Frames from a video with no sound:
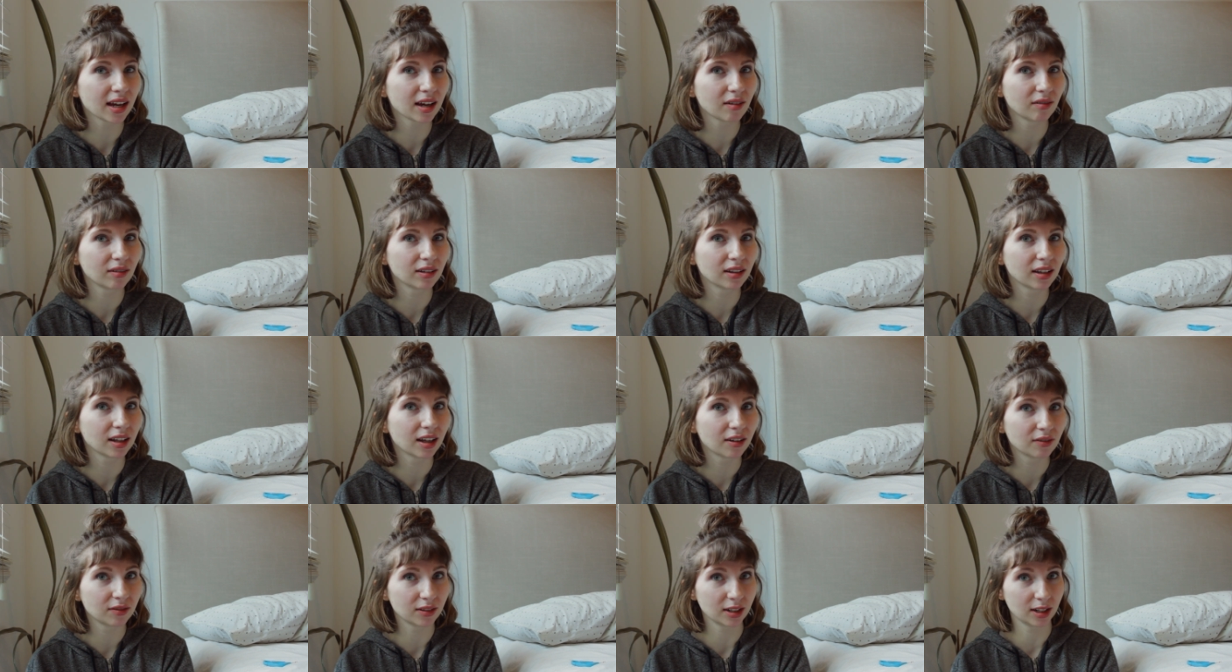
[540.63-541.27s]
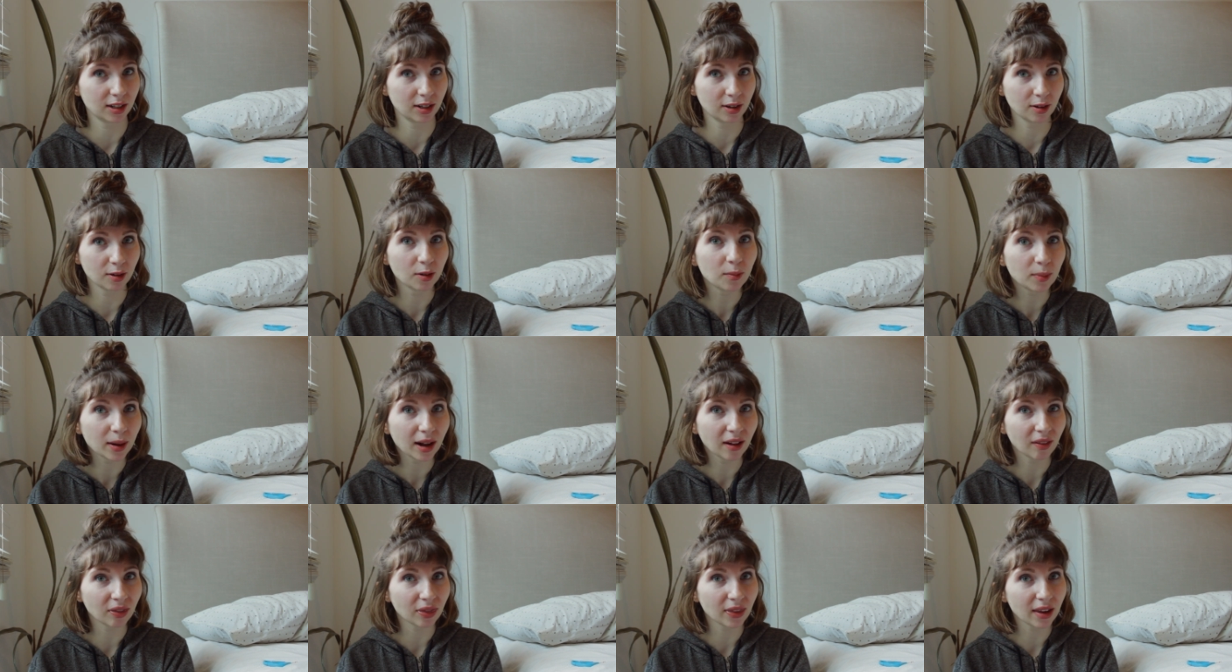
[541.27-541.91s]
I would love to know
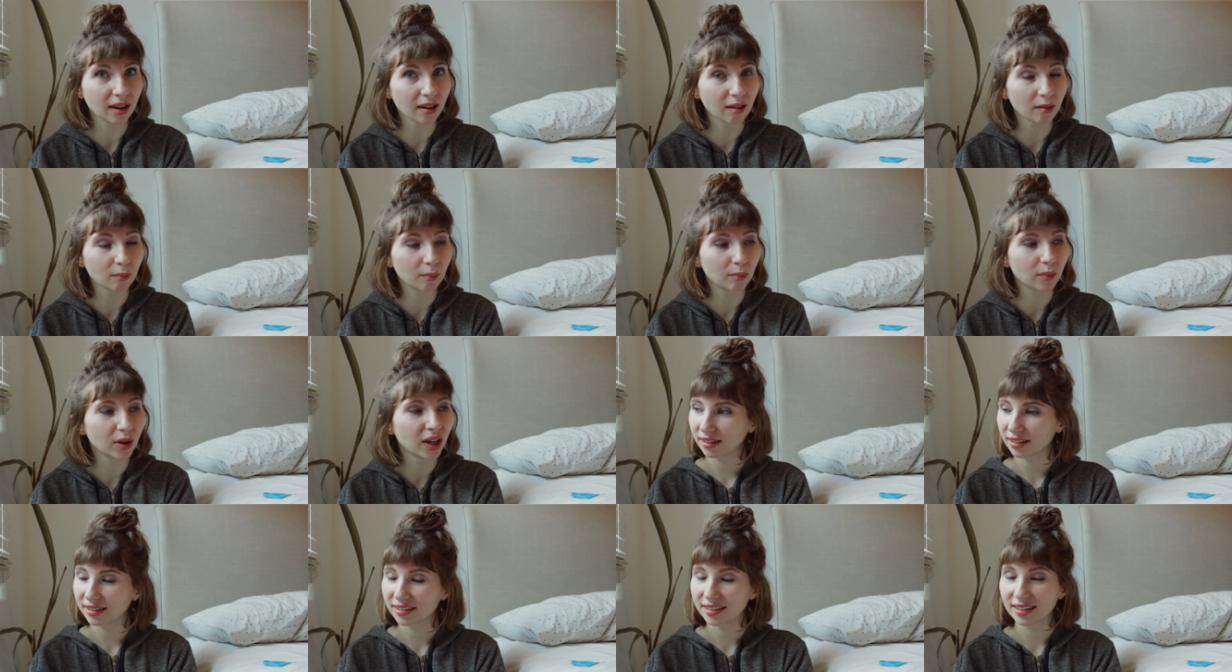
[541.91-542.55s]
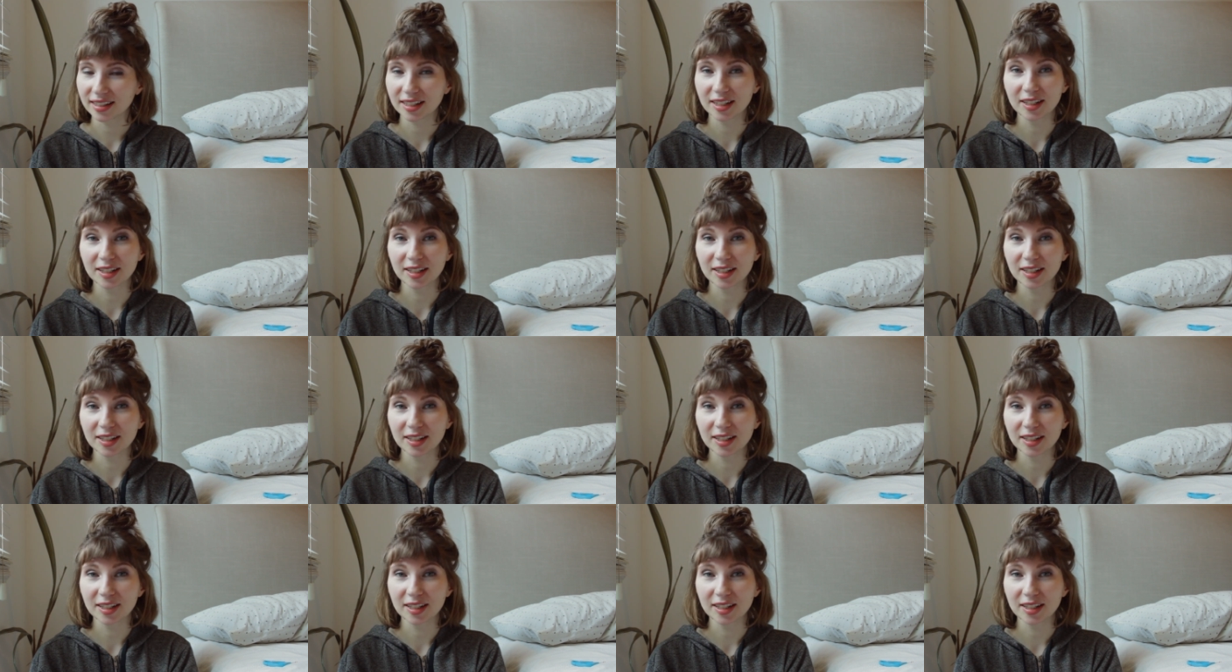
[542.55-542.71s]
about them. I'll